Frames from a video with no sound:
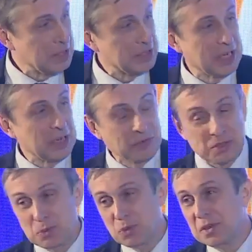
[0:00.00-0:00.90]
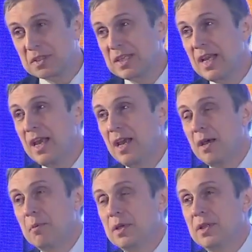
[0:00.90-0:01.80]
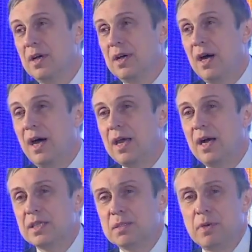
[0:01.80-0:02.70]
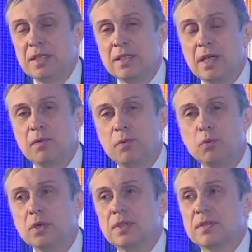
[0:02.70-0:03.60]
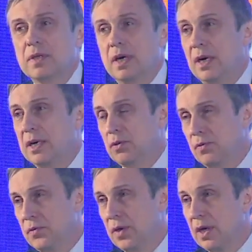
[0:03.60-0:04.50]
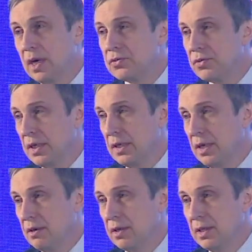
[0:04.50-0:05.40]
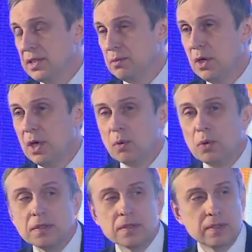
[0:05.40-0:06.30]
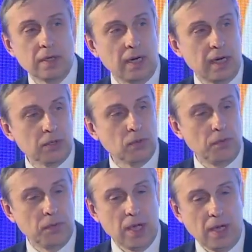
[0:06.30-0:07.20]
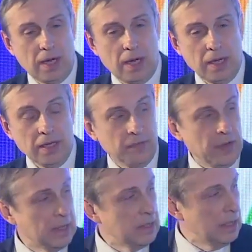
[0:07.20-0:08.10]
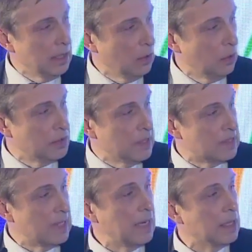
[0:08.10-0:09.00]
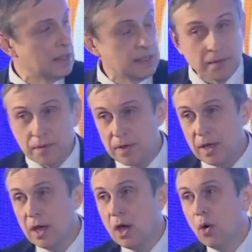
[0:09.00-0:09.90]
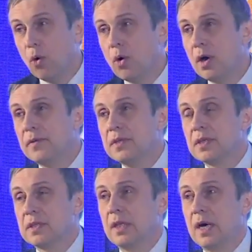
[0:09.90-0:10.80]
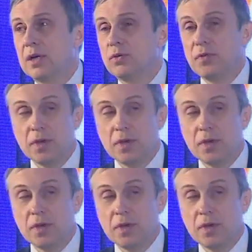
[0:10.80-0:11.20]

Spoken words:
saying these words. But I ask myself, what is the art of countering terrorism? What is the art of inventing or designing something, or this is an art of